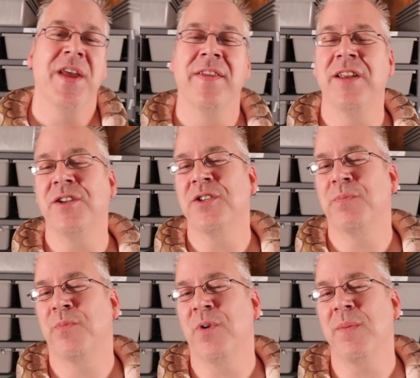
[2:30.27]
And then you
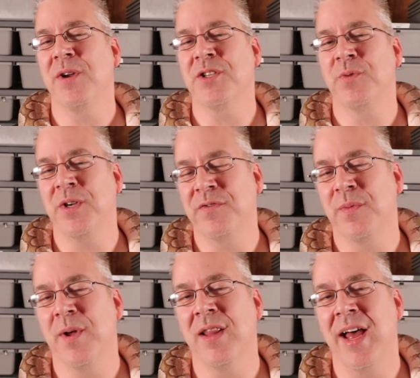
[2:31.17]
pretty much switch
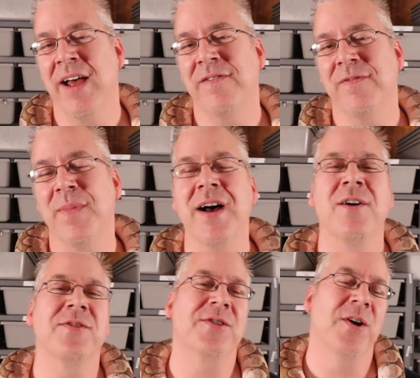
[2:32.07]
from a live
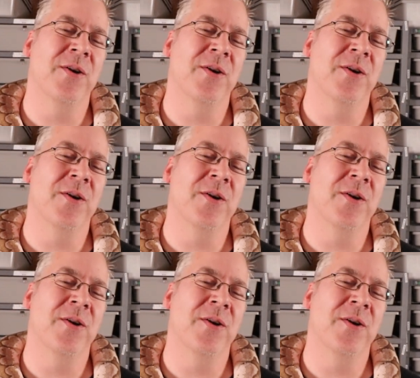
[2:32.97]
mouse